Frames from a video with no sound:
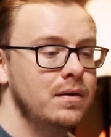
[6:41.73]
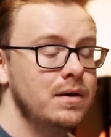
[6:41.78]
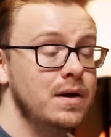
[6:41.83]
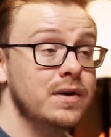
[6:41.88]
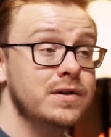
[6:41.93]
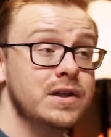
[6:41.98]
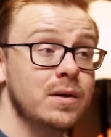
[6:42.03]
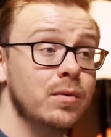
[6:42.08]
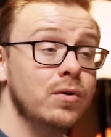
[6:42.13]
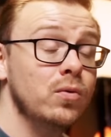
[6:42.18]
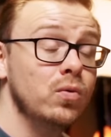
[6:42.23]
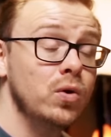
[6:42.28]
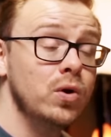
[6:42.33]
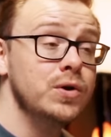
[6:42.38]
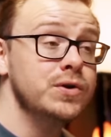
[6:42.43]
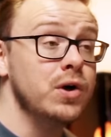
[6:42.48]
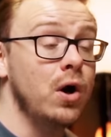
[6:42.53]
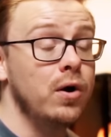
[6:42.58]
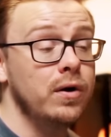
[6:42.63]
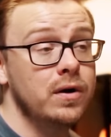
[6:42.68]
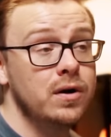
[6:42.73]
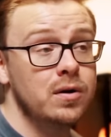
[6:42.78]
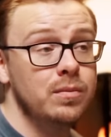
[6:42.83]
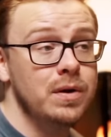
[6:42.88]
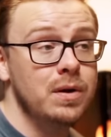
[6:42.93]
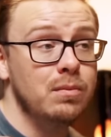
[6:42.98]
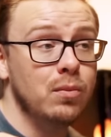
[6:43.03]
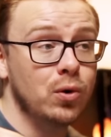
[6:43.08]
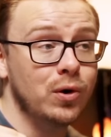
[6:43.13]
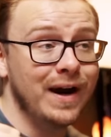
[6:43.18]
Now, some of the roles are going to
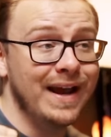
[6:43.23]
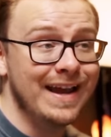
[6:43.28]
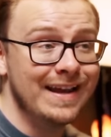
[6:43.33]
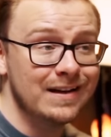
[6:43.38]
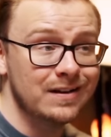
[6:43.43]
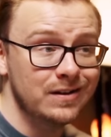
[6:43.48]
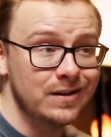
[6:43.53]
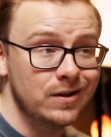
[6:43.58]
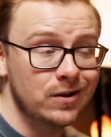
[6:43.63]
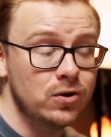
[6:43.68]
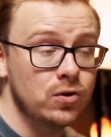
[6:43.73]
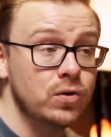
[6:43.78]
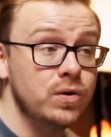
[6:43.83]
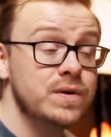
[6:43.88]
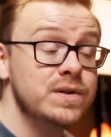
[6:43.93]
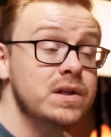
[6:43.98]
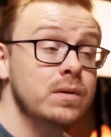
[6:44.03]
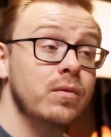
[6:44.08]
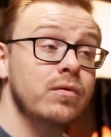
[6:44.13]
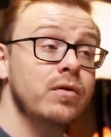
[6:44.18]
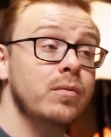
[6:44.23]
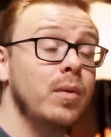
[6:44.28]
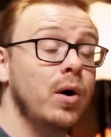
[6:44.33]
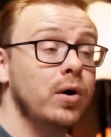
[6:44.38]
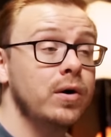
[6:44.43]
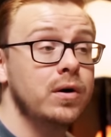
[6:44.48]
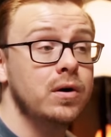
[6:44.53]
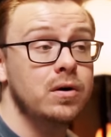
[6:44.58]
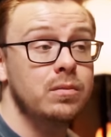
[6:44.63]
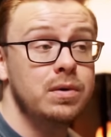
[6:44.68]
be more analytical, and some of them
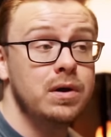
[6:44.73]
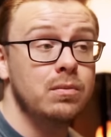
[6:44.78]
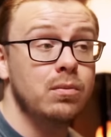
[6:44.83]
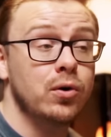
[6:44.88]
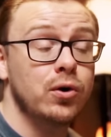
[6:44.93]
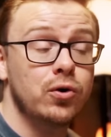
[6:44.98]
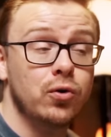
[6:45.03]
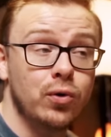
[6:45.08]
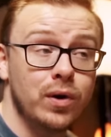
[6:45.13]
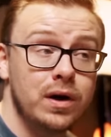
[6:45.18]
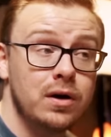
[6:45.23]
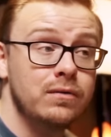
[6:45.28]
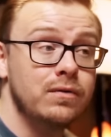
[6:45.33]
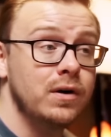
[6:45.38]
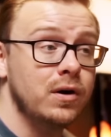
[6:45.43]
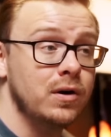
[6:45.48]
are going to be more creative and